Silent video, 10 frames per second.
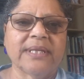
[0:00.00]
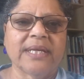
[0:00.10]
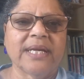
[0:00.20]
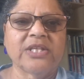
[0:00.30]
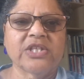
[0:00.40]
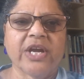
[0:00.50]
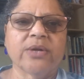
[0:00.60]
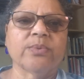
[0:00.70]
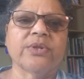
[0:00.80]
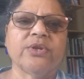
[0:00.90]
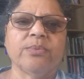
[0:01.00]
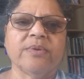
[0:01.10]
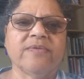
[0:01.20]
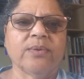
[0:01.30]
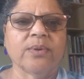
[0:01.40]
that I shared with you
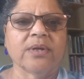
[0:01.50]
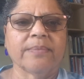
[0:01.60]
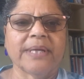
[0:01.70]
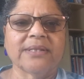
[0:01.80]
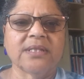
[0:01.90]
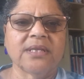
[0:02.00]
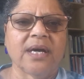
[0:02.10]
before about